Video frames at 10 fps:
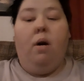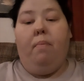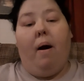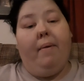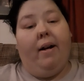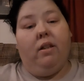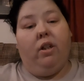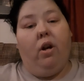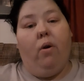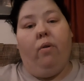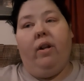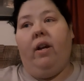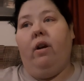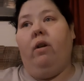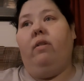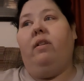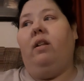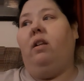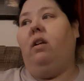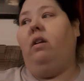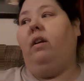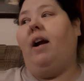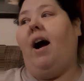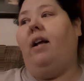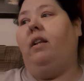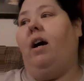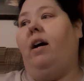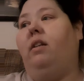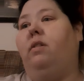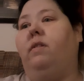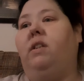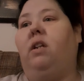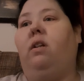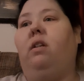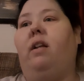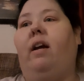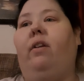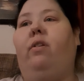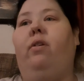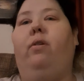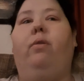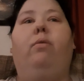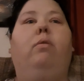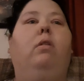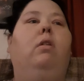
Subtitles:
probably have to go on here and set the guidelines for this thing too.